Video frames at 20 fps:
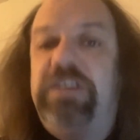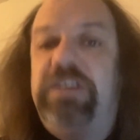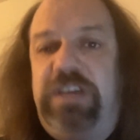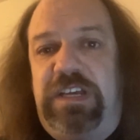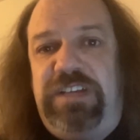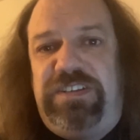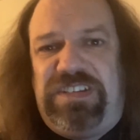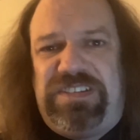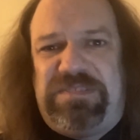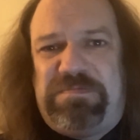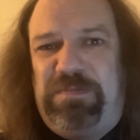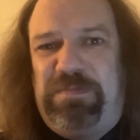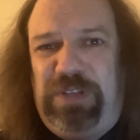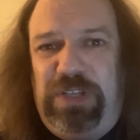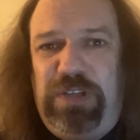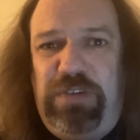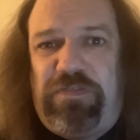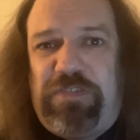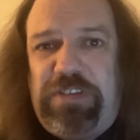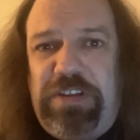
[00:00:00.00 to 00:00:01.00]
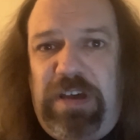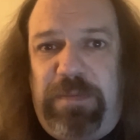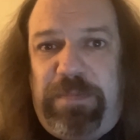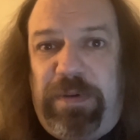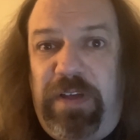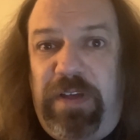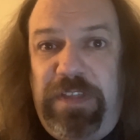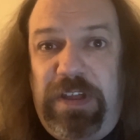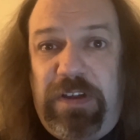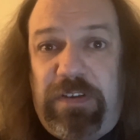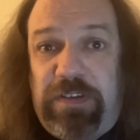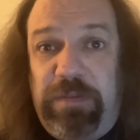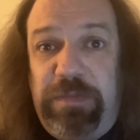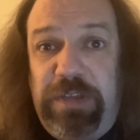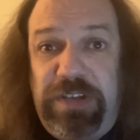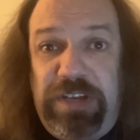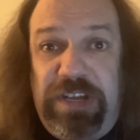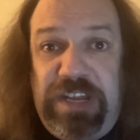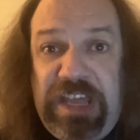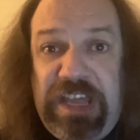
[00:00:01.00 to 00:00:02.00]
and just loosen up on their
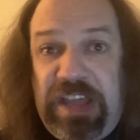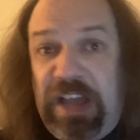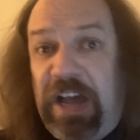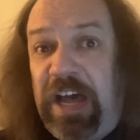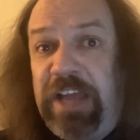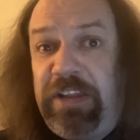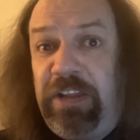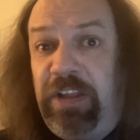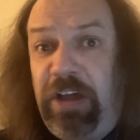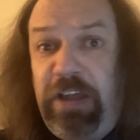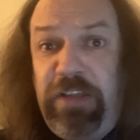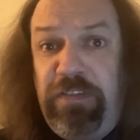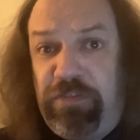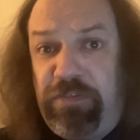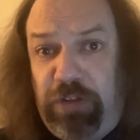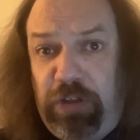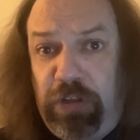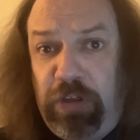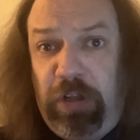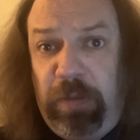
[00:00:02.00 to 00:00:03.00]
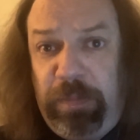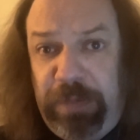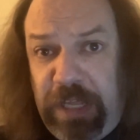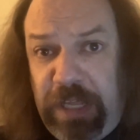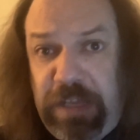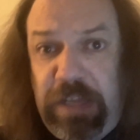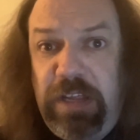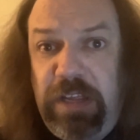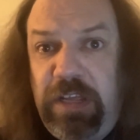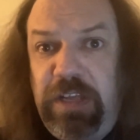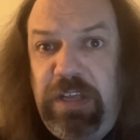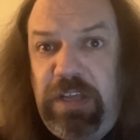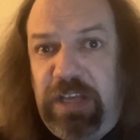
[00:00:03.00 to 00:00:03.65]
community guidelines a little bit,